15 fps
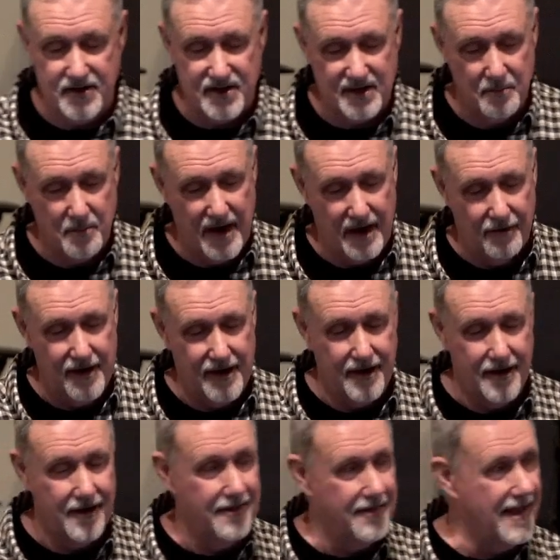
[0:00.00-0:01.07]
Samaria
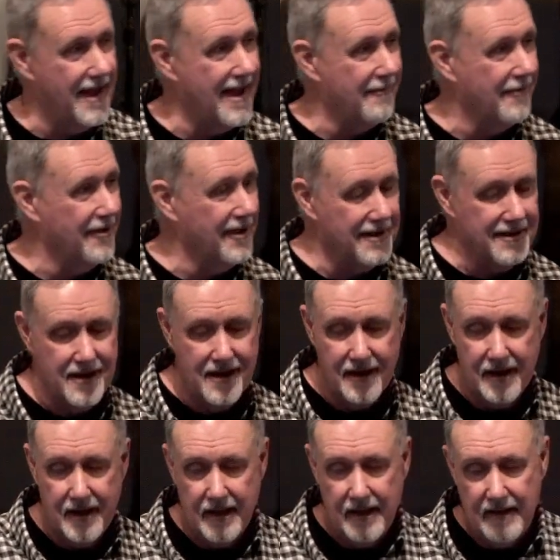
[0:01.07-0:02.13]
on that one.
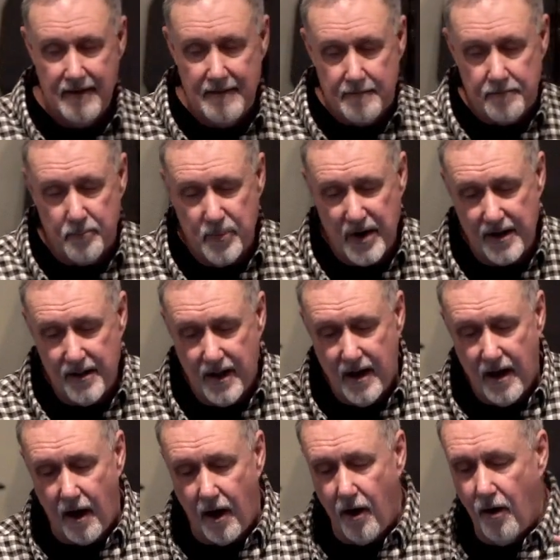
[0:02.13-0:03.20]

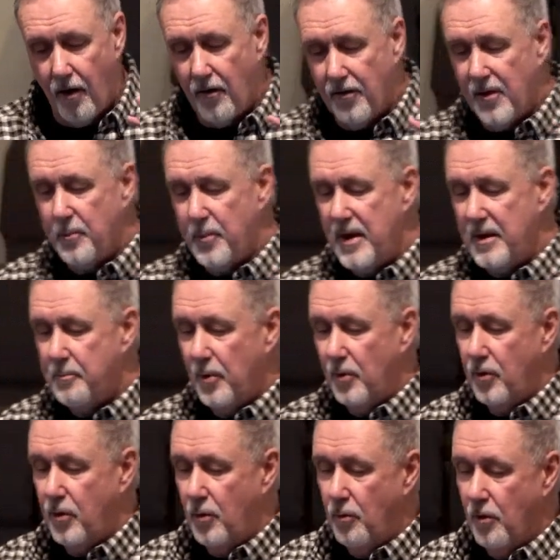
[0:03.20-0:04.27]
But all the
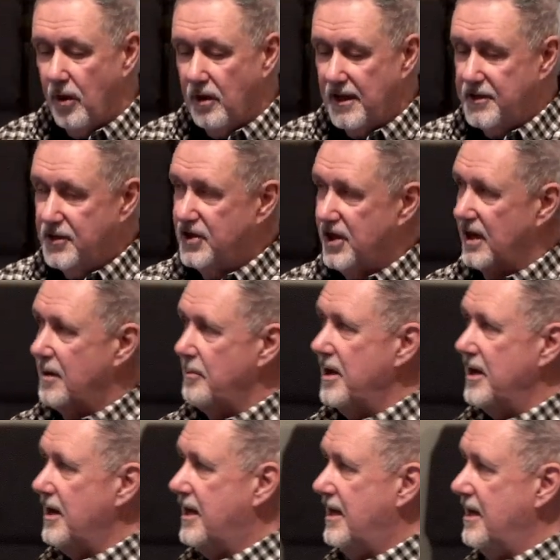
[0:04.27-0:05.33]
people who were
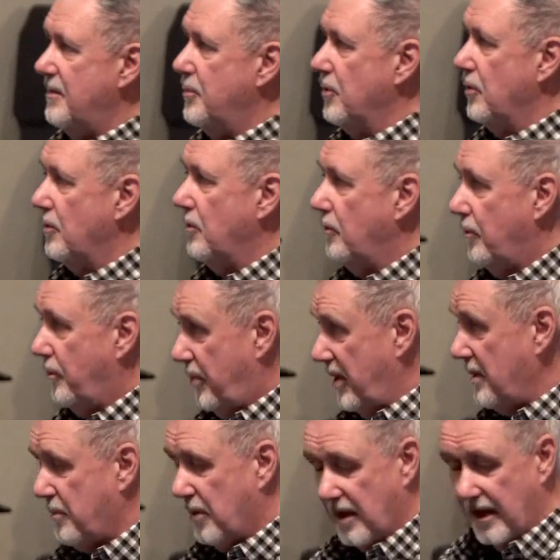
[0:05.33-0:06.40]
legitimate Hebrew
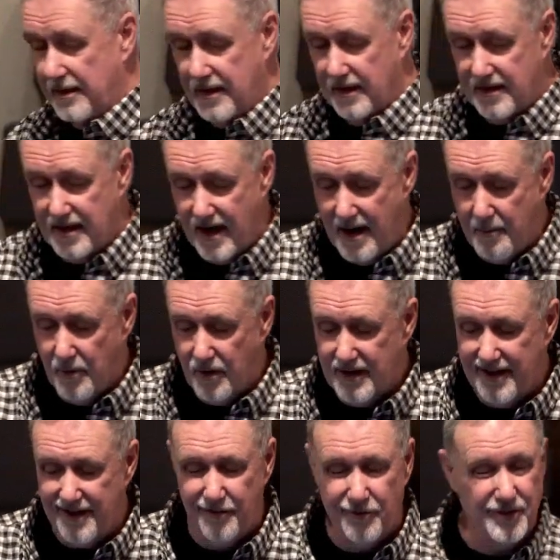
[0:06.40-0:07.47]
people at the time were
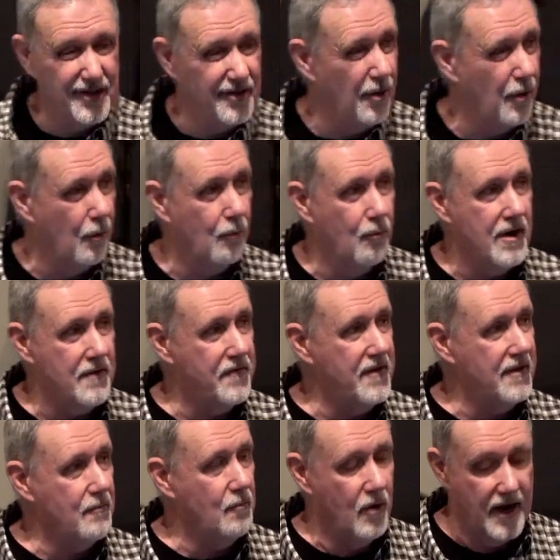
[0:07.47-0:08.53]
killed in
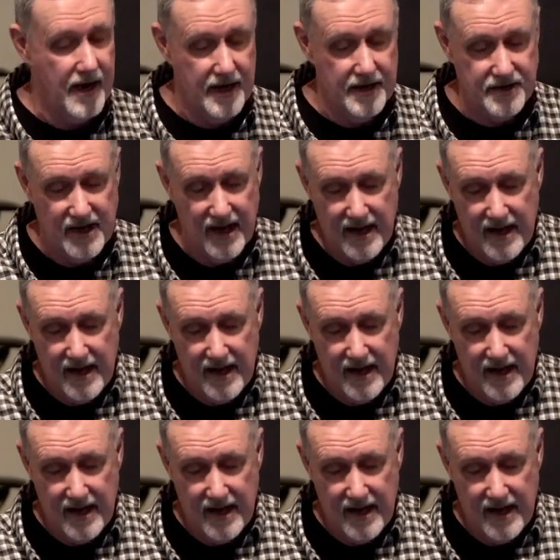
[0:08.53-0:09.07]
horrific ways.